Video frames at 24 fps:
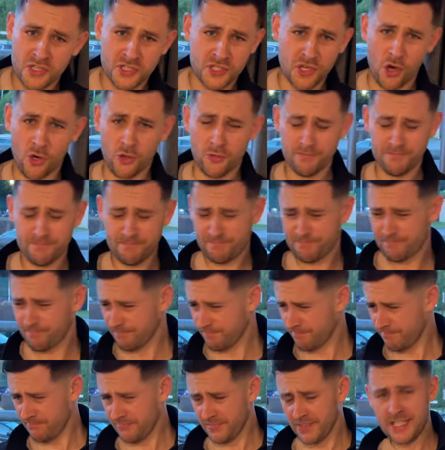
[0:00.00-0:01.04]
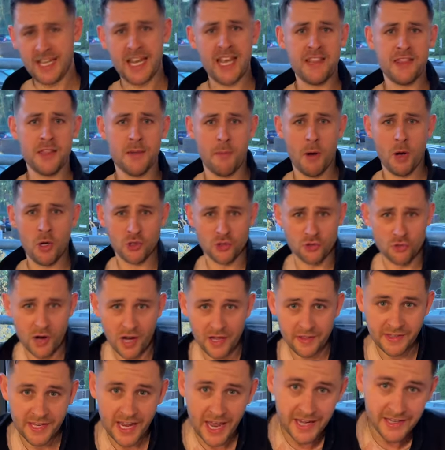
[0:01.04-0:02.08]
salt in the bones right
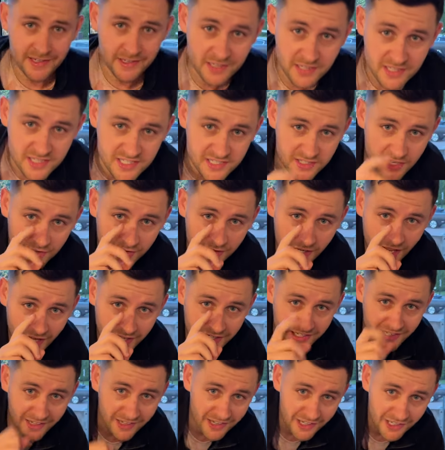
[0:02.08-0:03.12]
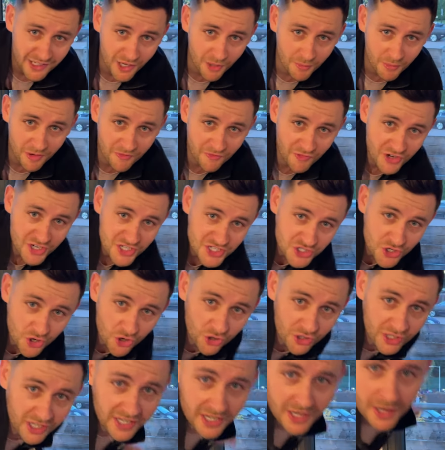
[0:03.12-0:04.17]
at the end. Sunlight coming up very shortly.